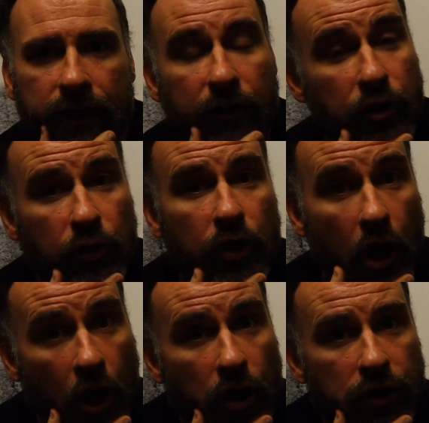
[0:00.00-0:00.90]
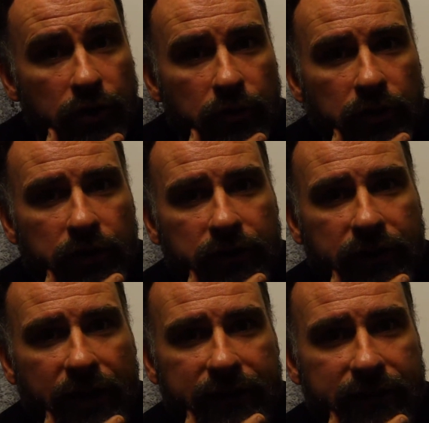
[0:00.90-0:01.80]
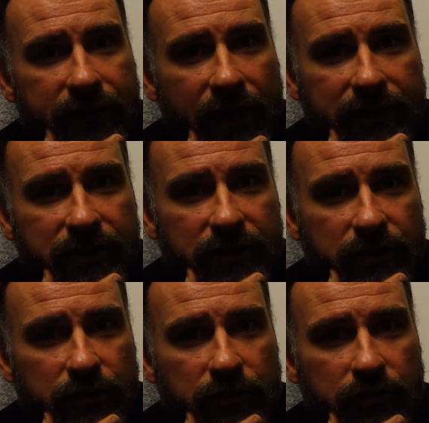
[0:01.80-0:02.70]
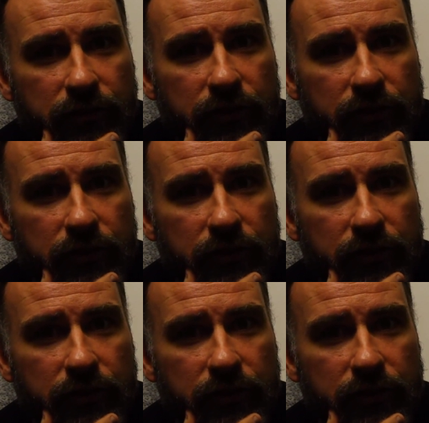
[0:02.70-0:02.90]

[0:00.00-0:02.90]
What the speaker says: Now, you're going to argue that that's